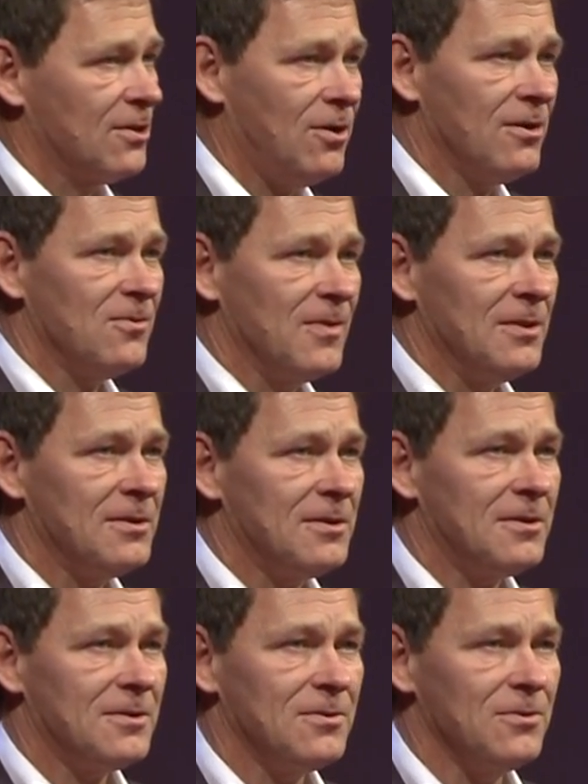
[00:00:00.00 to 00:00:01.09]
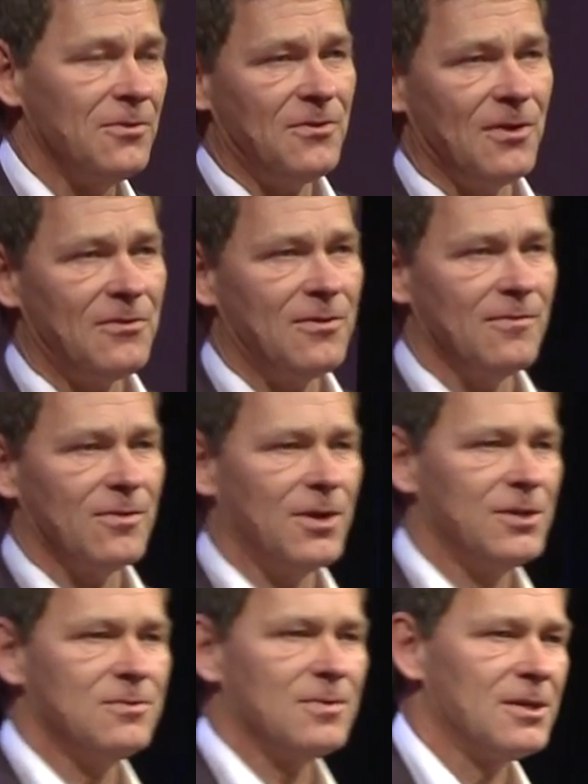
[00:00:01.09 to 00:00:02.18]
you got to call the vendor who is just on
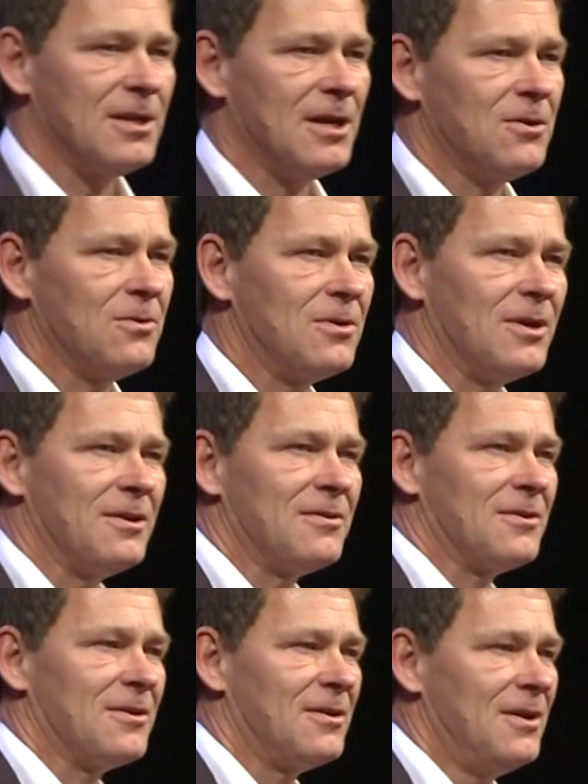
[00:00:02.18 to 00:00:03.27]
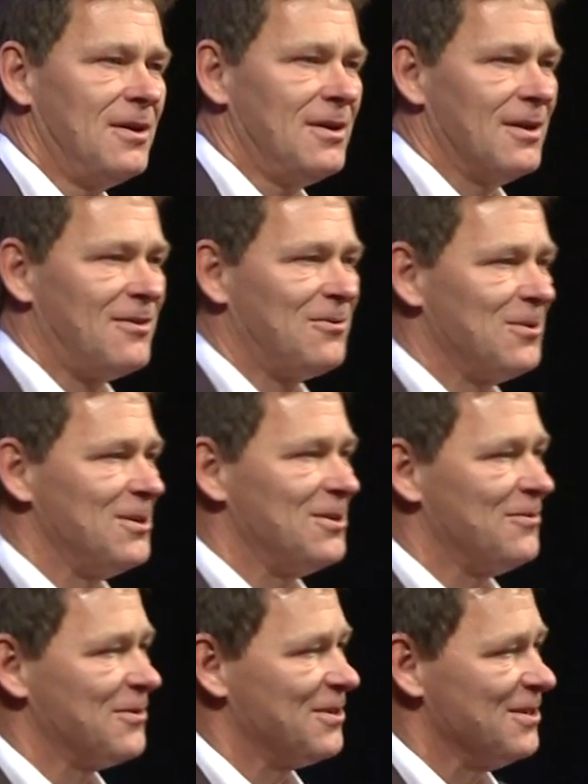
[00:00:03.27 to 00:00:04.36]
vacation right now and uh, it's really
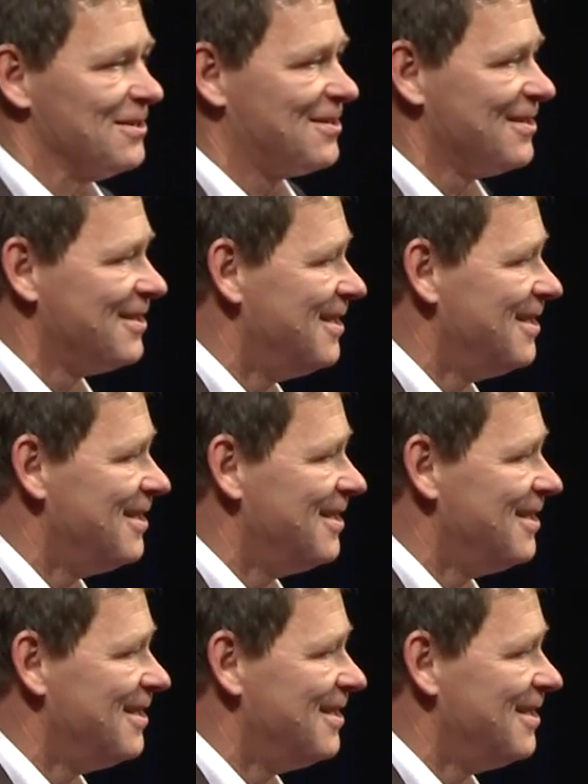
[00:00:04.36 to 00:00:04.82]
difficult.